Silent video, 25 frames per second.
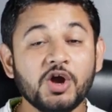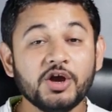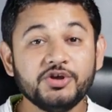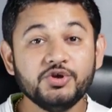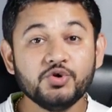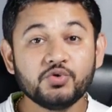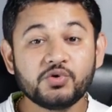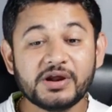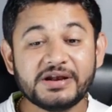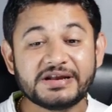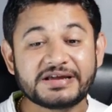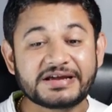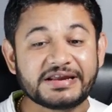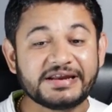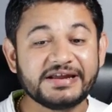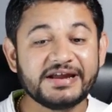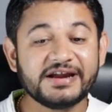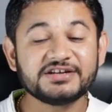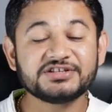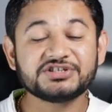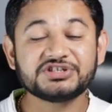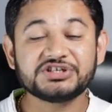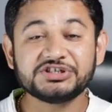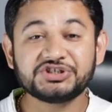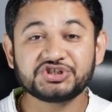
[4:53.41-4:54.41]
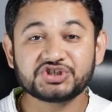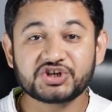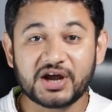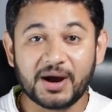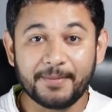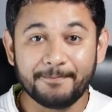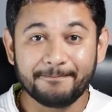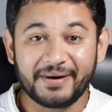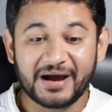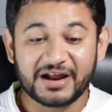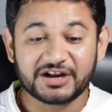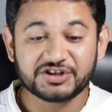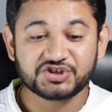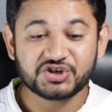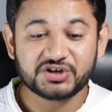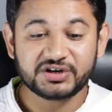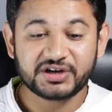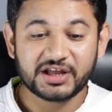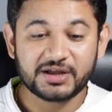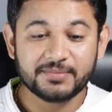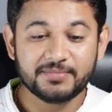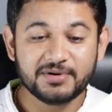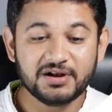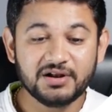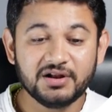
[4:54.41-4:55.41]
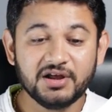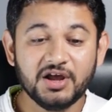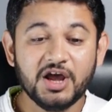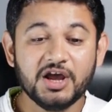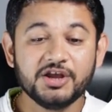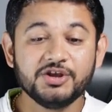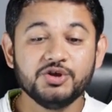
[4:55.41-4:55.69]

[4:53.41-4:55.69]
you can create such comparison table,